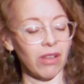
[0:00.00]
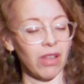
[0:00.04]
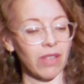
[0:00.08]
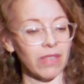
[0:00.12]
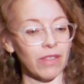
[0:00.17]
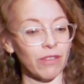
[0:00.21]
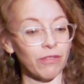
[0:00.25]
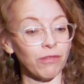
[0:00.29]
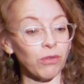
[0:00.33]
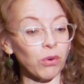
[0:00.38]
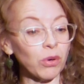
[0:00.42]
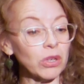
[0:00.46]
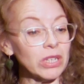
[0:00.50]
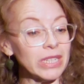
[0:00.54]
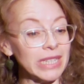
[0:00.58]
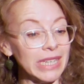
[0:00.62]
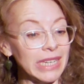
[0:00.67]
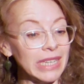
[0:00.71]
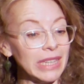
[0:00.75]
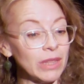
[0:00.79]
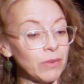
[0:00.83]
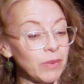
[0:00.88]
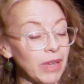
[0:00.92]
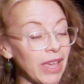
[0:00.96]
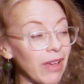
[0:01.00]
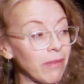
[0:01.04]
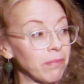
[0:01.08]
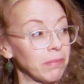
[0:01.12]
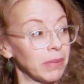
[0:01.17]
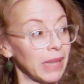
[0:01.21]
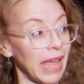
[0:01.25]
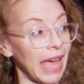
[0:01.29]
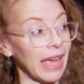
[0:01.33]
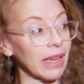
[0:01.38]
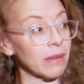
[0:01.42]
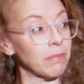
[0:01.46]
On the 14th, we have
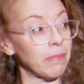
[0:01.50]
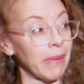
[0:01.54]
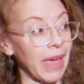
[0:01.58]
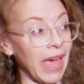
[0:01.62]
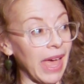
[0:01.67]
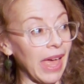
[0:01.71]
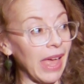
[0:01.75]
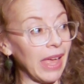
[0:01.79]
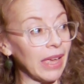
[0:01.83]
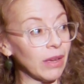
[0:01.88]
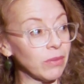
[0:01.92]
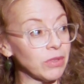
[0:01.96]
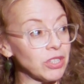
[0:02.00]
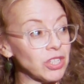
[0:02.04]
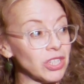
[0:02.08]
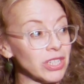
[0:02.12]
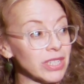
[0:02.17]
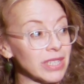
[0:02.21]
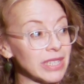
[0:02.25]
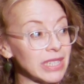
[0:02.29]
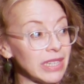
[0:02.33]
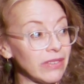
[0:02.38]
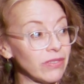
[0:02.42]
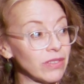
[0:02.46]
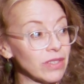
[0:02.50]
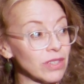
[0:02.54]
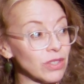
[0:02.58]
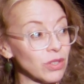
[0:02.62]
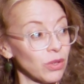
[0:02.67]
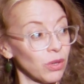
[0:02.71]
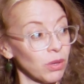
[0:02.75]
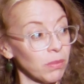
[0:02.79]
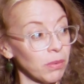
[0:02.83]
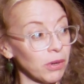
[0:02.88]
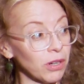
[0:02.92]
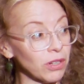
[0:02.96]
Black Bag, which is Steven
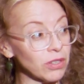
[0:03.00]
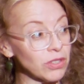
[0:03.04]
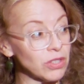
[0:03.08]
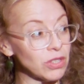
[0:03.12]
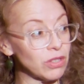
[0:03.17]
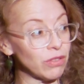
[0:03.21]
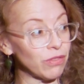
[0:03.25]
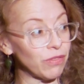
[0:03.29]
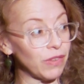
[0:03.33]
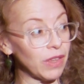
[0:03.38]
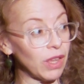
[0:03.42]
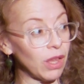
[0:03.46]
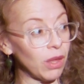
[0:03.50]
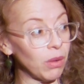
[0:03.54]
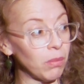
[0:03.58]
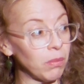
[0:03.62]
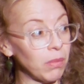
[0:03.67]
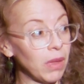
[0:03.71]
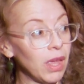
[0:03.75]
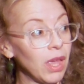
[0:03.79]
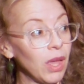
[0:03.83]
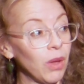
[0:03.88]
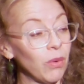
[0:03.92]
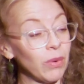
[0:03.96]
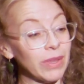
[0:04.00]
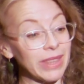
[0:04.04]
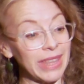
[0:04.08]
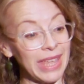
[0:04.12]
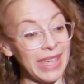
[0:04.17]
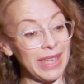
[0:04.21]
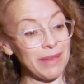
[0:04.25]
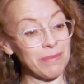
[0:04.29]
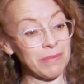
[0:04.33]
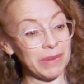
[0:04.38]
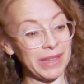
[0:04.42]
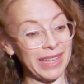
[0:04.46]
Soderbergh's new film with
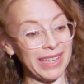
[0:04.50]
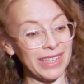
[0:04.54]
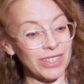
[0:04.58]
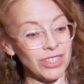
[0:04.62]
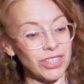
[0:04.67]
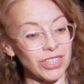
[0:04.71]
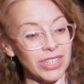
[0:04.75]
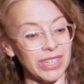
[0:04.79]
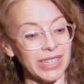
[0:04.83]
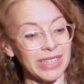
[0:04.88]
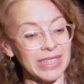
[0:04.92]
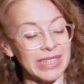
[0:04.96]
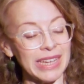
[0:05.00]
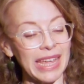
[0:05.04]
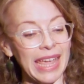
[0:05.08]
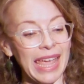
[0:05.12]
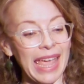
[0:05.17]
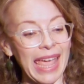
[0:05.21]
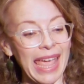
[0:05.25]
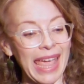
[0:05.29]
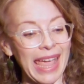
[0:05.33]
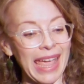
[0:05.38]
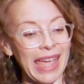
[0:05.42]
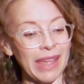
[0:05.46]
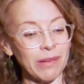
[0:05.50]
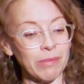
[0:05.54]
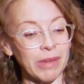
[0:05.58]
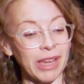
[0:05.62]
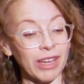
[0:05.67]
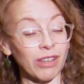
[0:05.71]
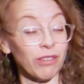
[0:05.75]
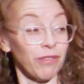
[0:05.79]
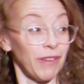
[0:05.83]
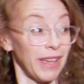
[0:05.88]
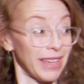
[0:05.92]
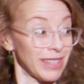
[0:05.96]
Cate Blanchett and
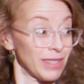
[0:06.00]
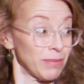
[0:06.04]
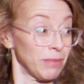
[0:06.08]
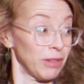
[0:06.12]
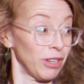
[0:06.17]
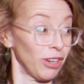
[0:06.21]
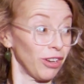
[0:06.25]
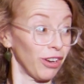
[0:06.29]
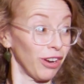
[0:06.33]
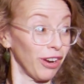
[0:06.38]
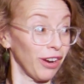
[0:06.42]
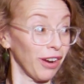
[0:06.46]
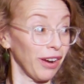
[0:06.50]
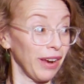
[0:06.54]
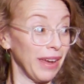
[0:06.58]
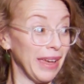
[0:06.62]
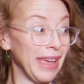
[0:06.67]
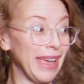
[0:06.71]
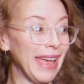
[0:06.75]
Michael Fassbender.